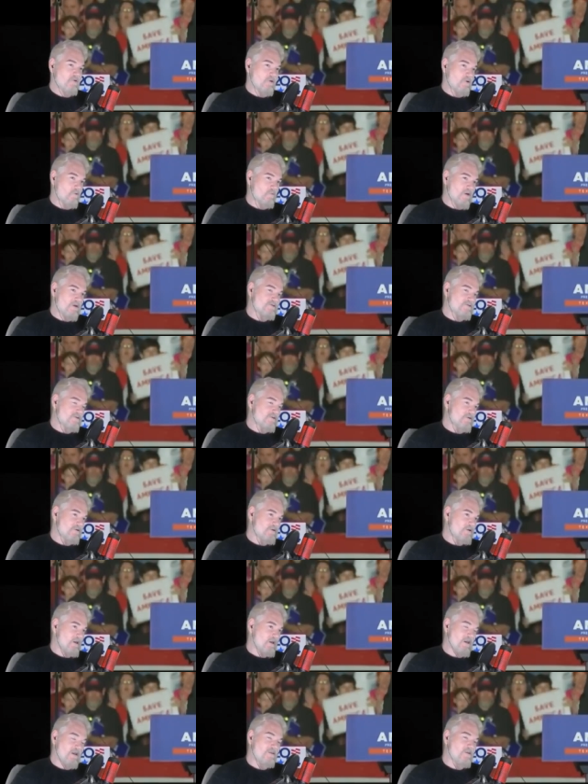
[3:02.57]
critical race
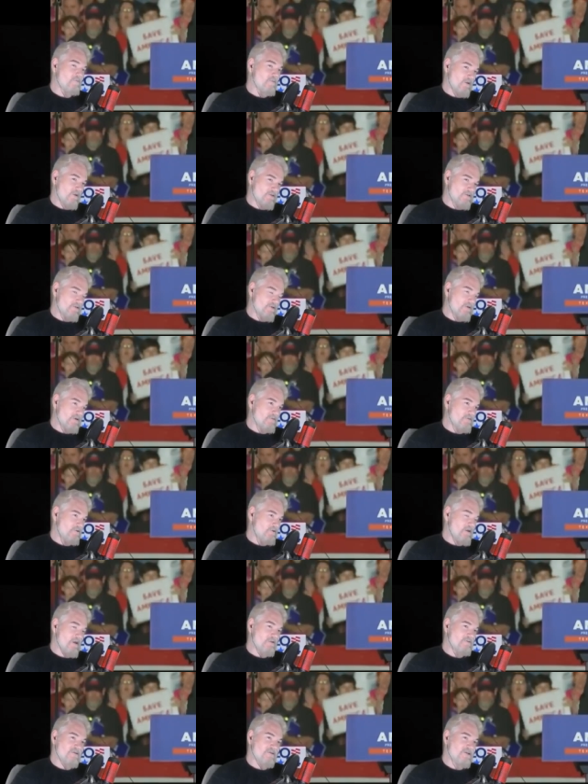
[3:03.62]
theory in the military. They're
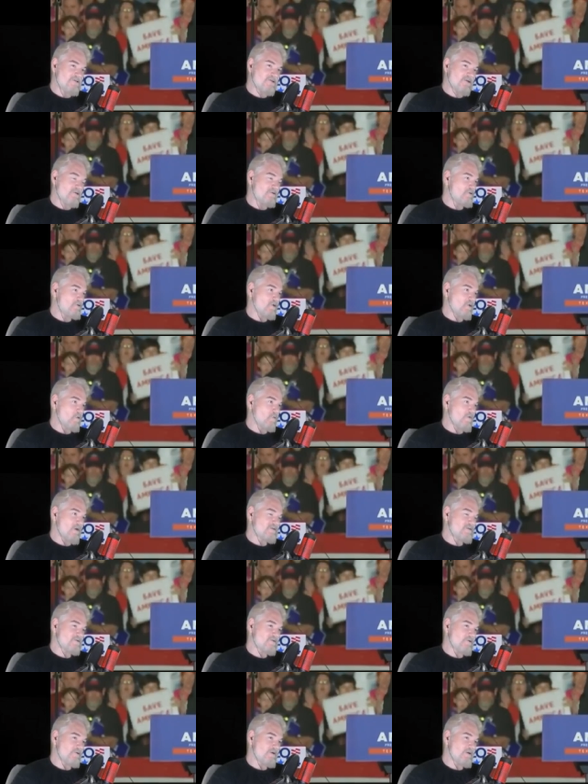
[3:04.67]
not teaching critical
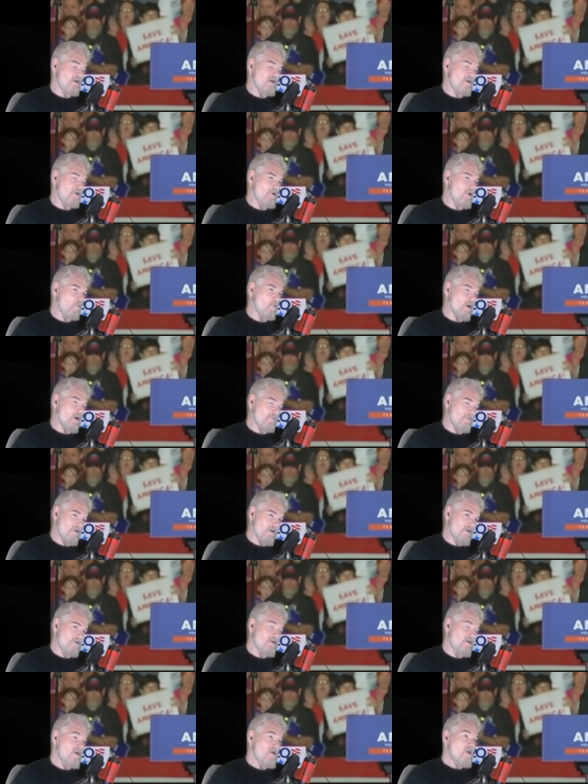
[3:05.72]
race theory in our
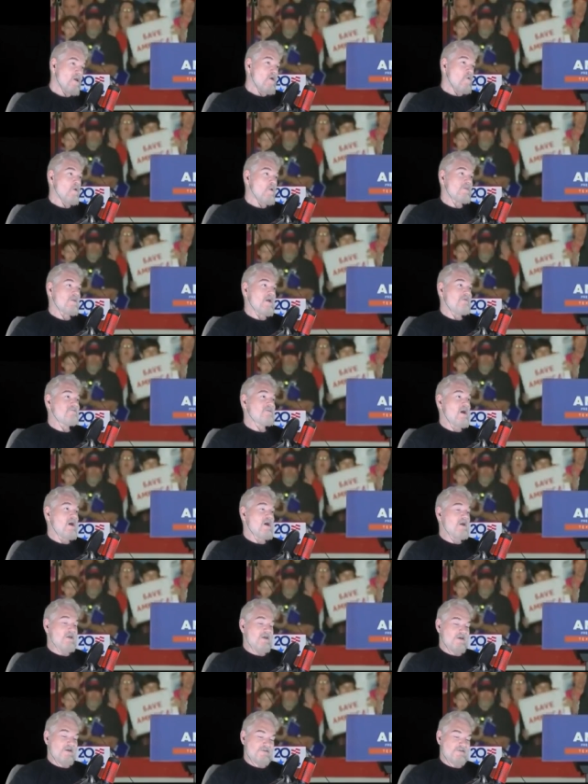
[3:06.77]
workplace. What they've
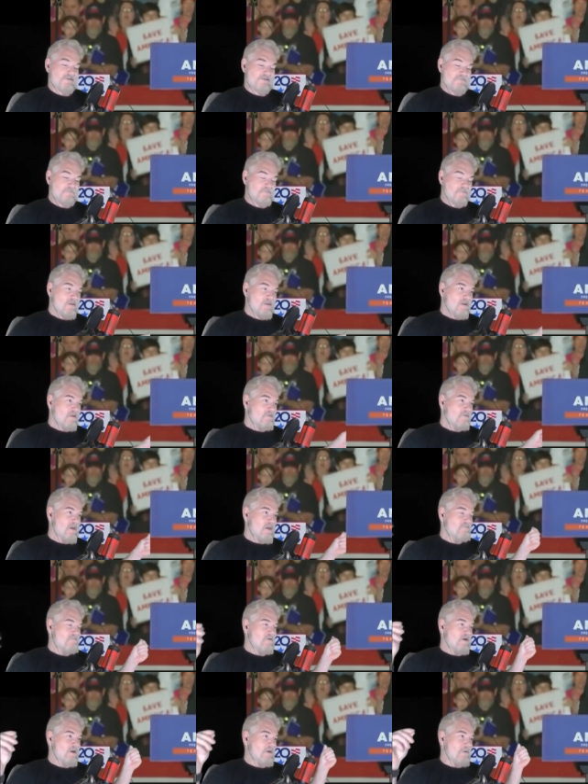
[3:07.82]
done is
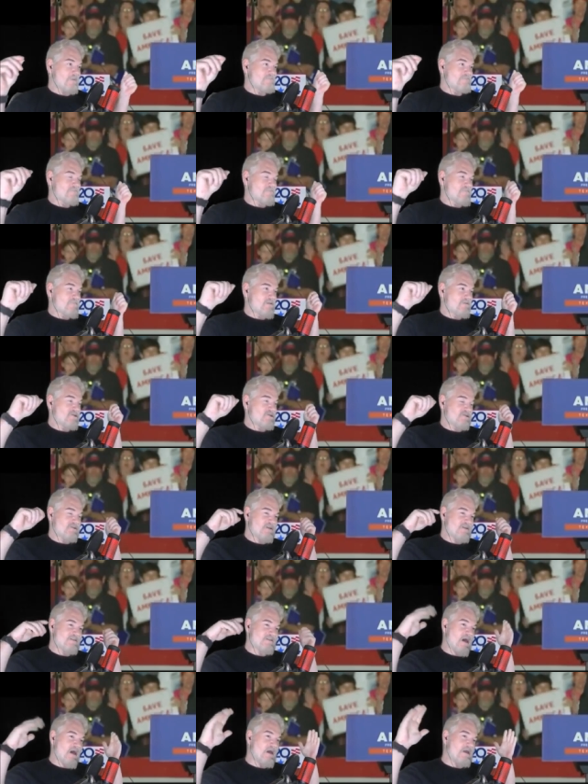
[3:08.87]
they've uh, just
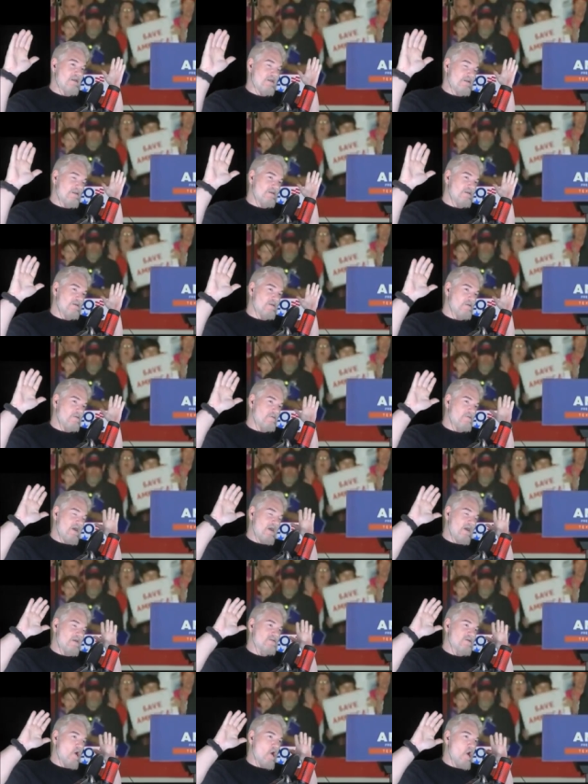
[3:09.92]
decided
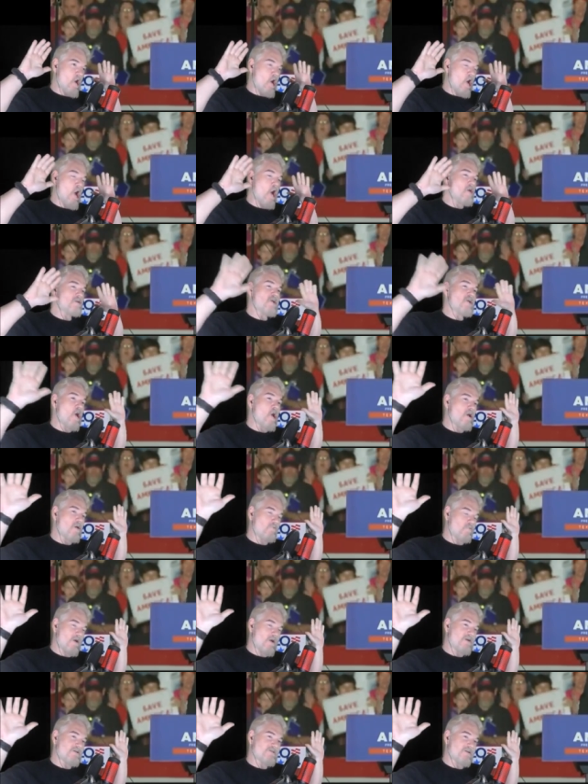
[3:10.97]
that all talk of
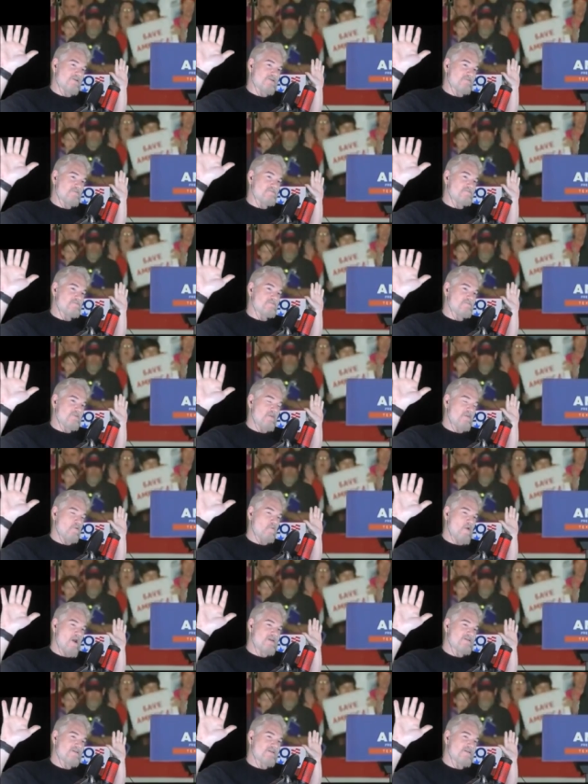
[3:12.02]
racism and the
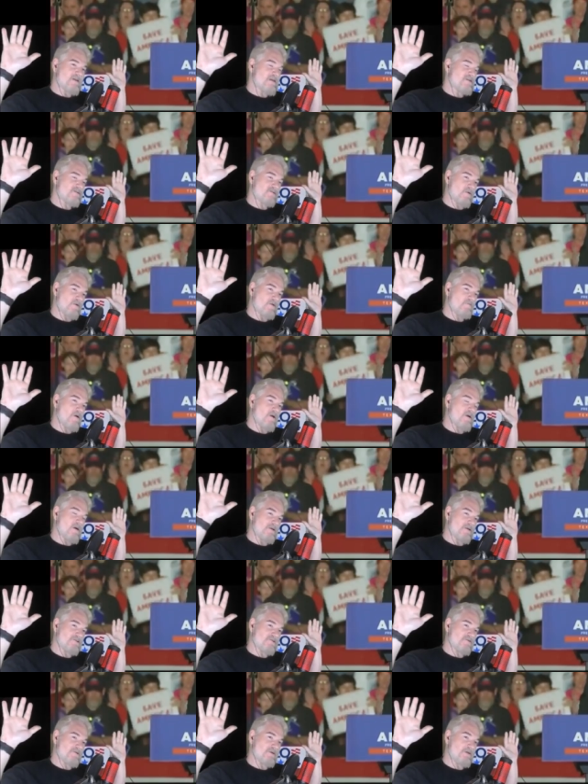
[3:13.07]
racist history of our
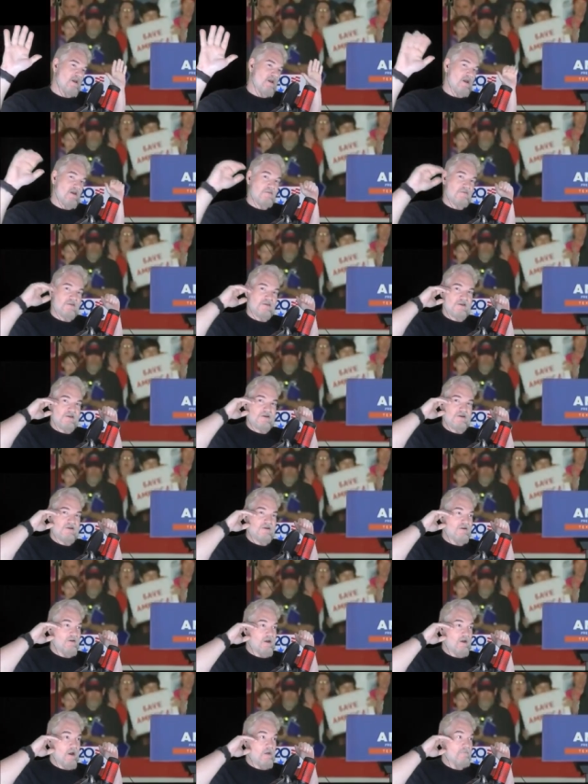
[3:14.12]
country and the
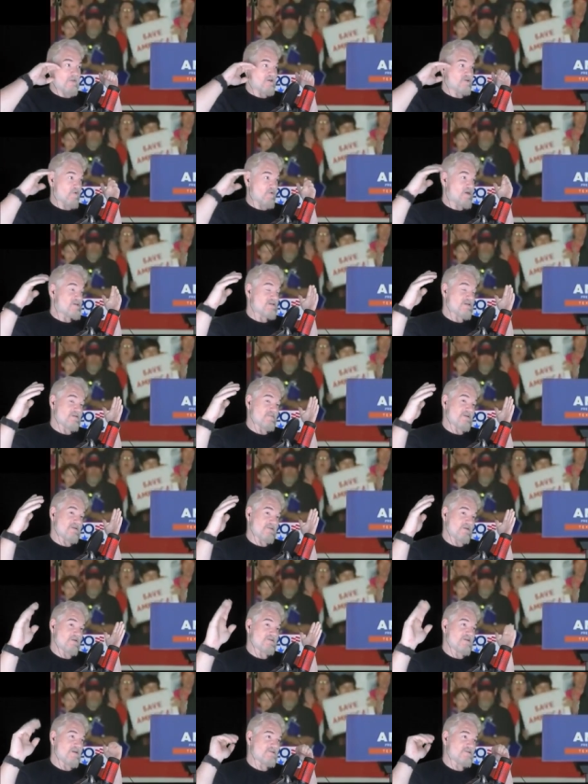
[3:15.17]
uh, immense racism that
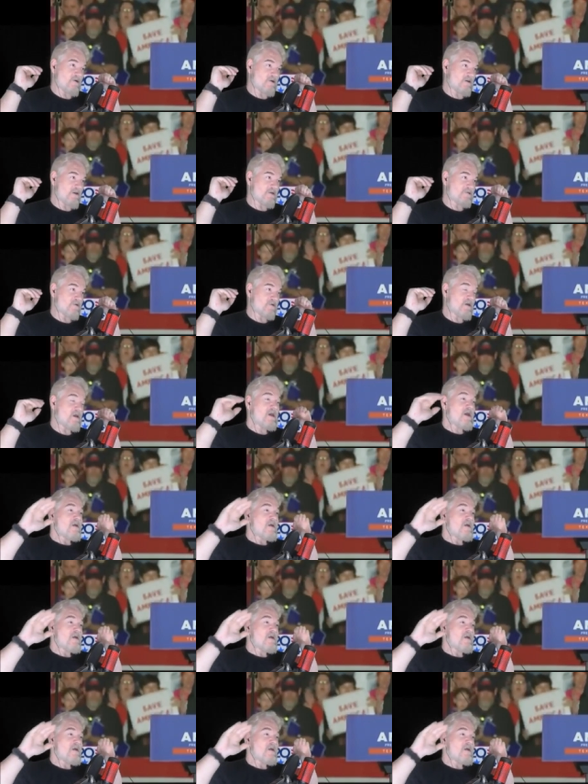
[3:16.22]
still exists in our country.